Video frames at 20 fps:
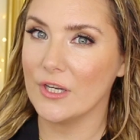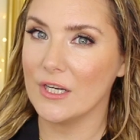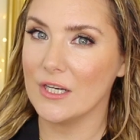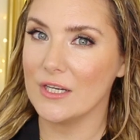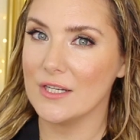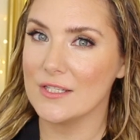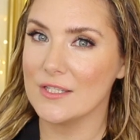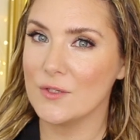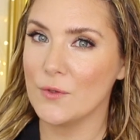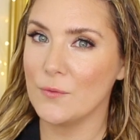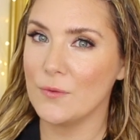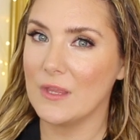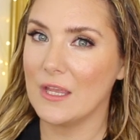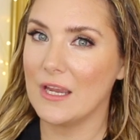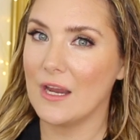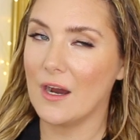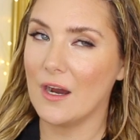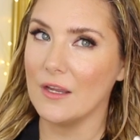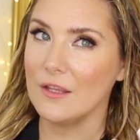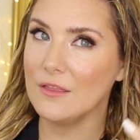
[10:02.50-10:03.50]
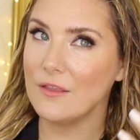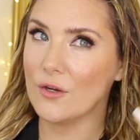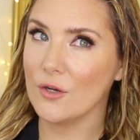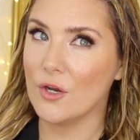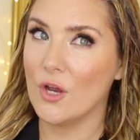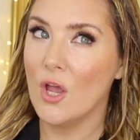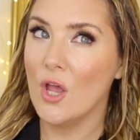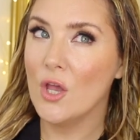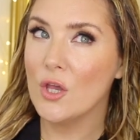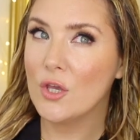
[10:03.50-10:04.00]
hair. So they
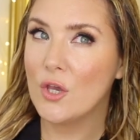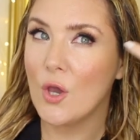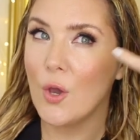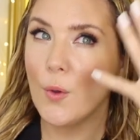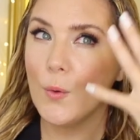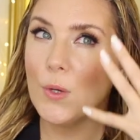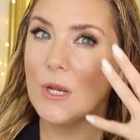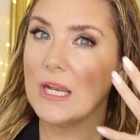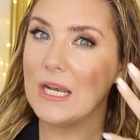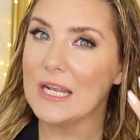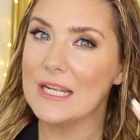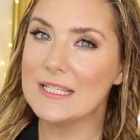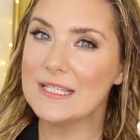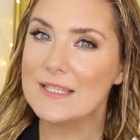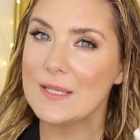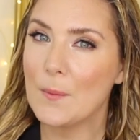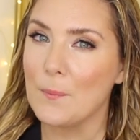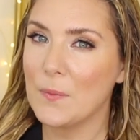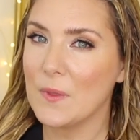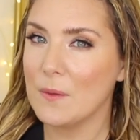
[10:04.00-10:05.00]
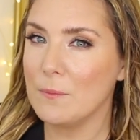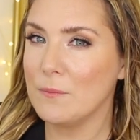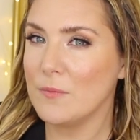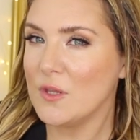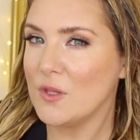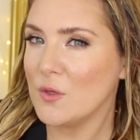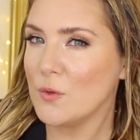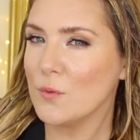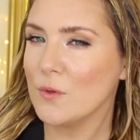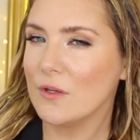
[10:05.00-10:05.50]
either coat it in something
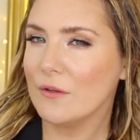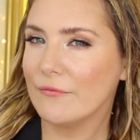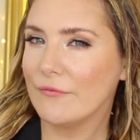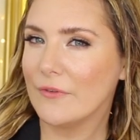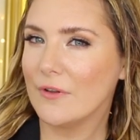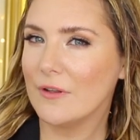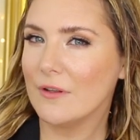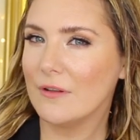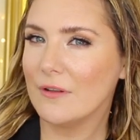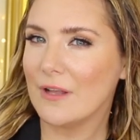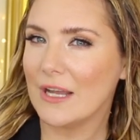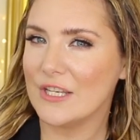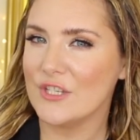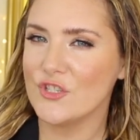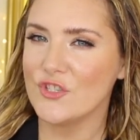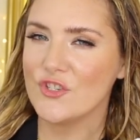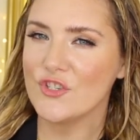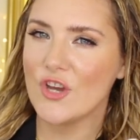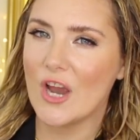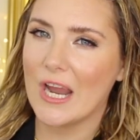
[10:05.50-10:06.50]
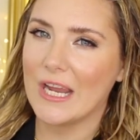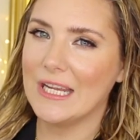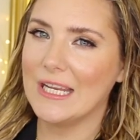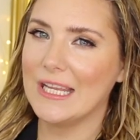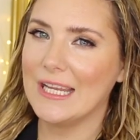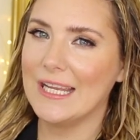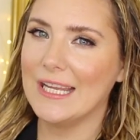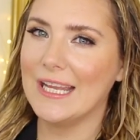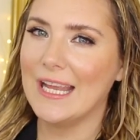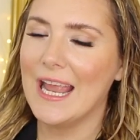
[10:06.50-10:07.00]
beautiful and
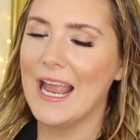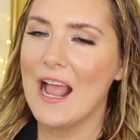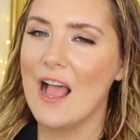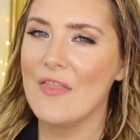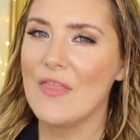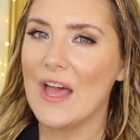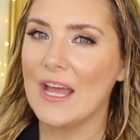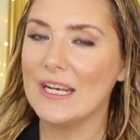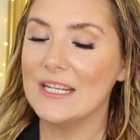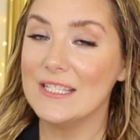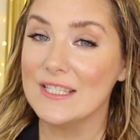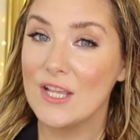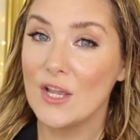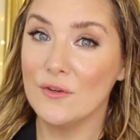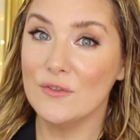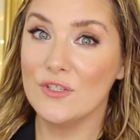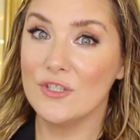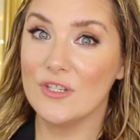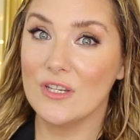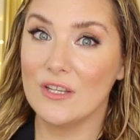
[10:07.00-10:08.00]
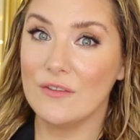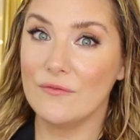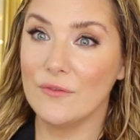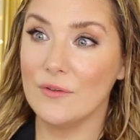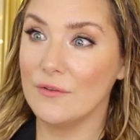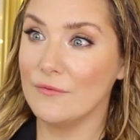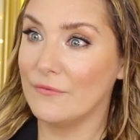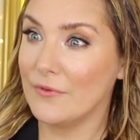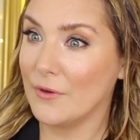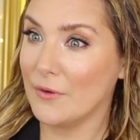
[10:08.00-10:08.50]
shiny that is going to give
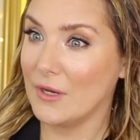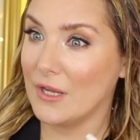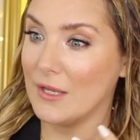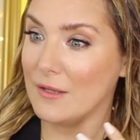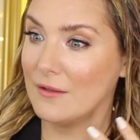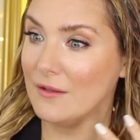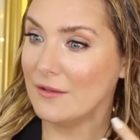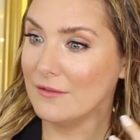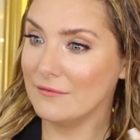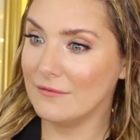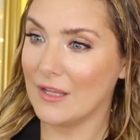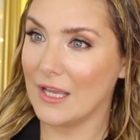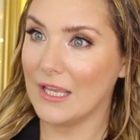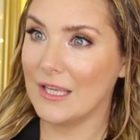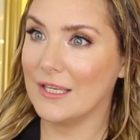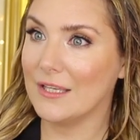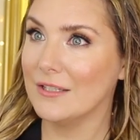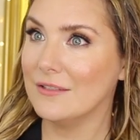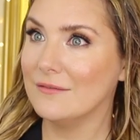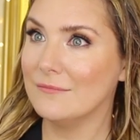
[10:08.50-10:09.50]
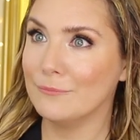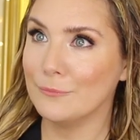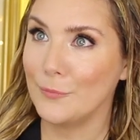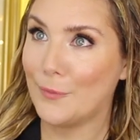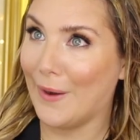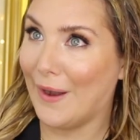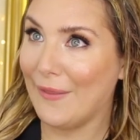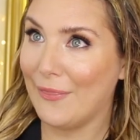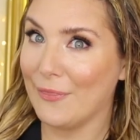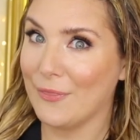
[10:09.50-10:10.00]
you a very like
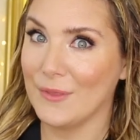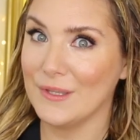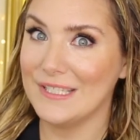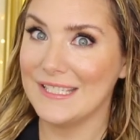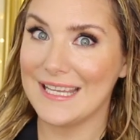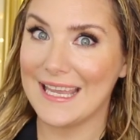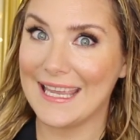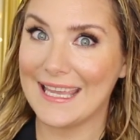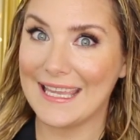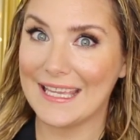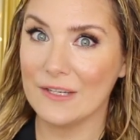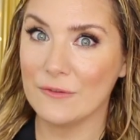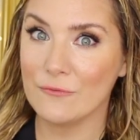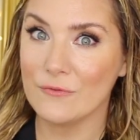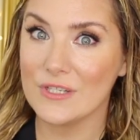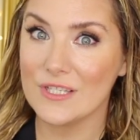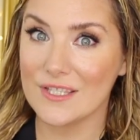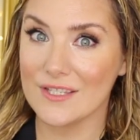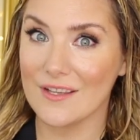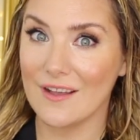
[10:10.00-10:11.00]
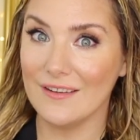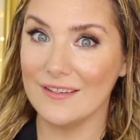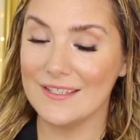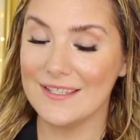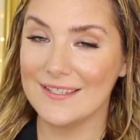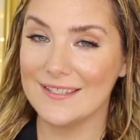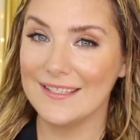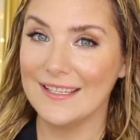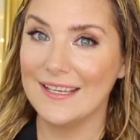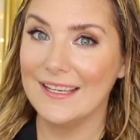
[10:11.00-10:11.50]
breathtaking
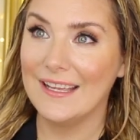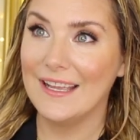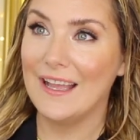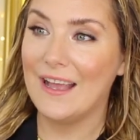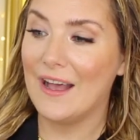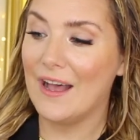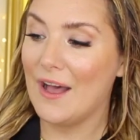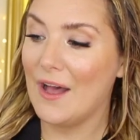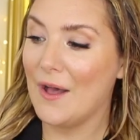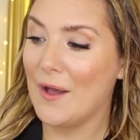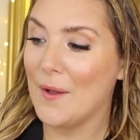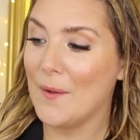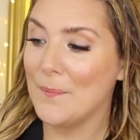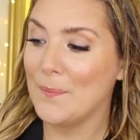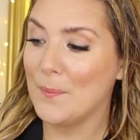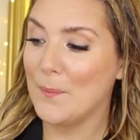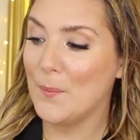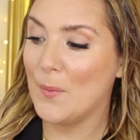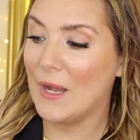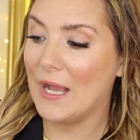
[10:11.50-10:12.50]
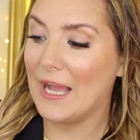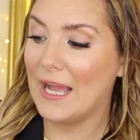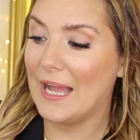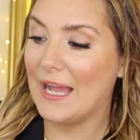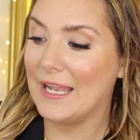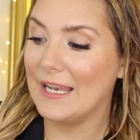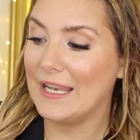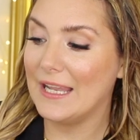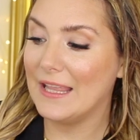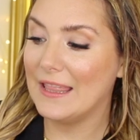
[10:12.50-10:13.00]
result,
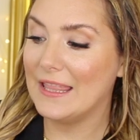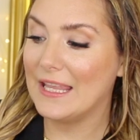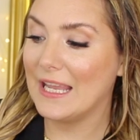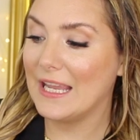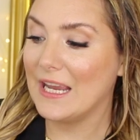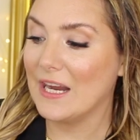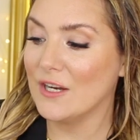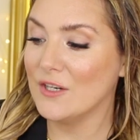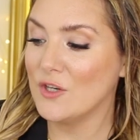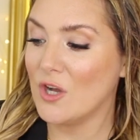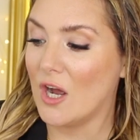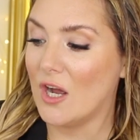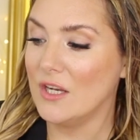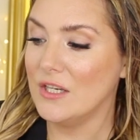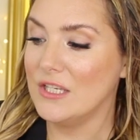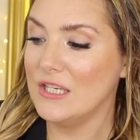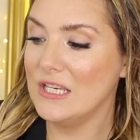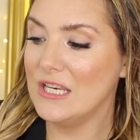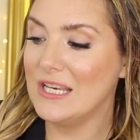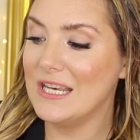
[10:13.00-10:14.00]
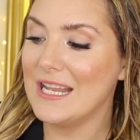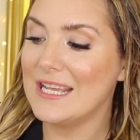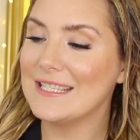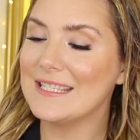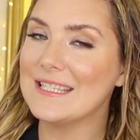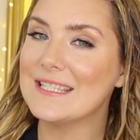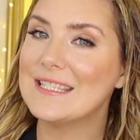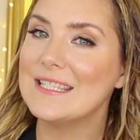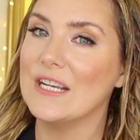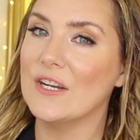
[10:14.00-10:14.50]
but they are not
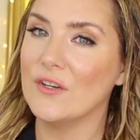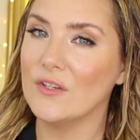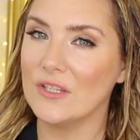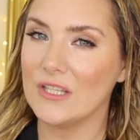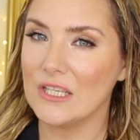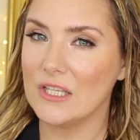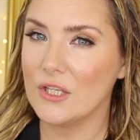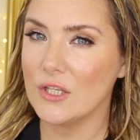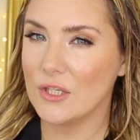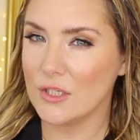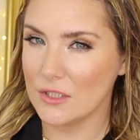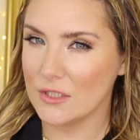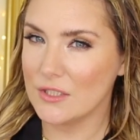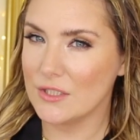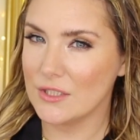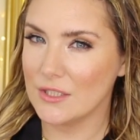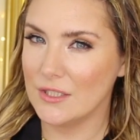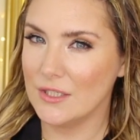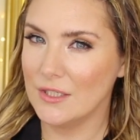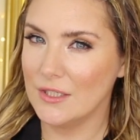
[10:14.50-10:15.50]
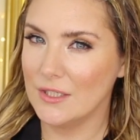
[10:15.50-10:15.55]
necessarily good